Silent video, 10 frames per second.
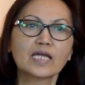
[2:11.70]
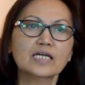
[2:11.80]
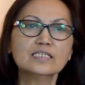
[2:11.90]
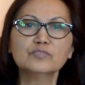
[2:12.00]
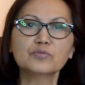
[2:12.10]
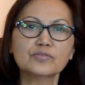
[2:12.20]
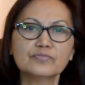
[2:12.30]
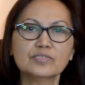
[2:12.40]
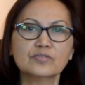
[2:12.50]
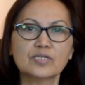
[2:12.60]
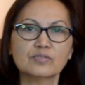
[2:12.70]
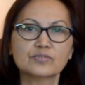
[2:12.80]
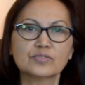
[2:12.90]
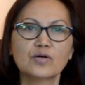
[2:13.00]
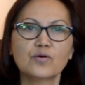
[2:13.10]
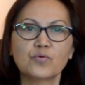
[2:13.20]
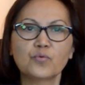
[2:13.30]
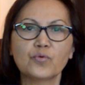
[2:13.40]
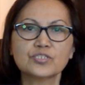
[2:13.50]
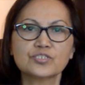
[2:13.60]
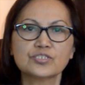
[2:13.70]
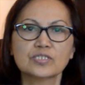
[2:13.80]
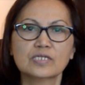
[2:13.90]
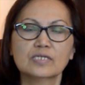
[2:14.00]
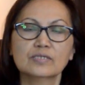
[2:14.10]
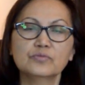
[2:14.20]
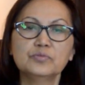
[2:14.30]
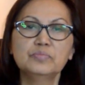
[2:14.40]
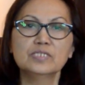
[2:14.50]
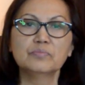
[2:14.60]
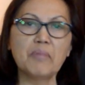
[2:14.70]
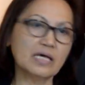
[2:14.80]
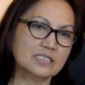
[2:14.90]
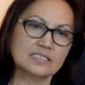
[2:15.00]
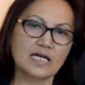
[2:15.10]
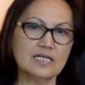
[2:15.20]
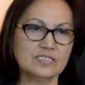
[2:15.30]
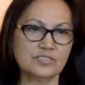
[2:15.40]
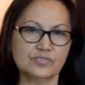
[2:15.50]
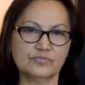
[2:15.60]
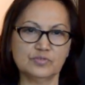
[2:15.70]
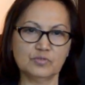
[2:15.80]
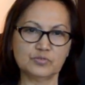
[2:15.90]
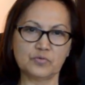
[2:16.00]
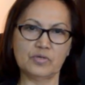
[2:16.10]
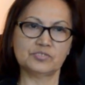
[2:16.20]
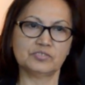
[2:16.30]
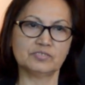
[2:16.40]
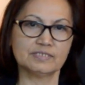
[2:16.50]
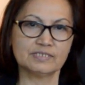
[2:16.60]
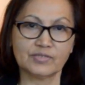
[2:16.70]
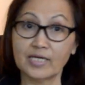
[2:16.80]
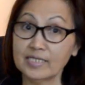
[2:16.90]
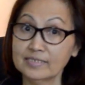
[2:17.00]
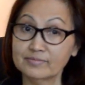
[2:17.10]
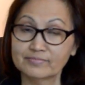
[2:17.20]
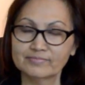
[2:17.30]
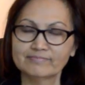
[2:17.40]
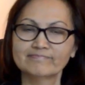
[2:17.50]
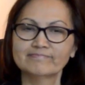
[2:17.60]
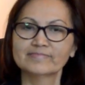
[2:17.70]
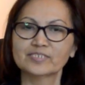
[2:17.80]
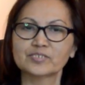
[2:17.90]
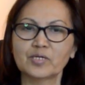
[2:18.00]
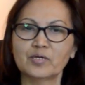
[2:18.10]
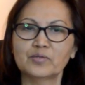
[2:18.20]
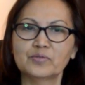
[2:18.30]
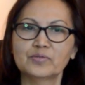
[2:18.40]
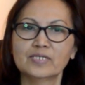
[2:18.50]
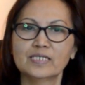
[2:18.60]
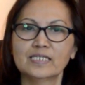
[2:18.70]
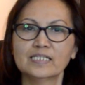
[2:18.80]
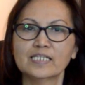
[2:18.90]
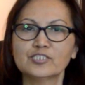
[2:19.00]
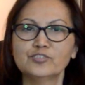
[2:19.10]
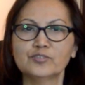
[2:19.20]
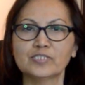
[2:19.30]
and then we'll figure out which would be the best answer for those questions, okay? So let's do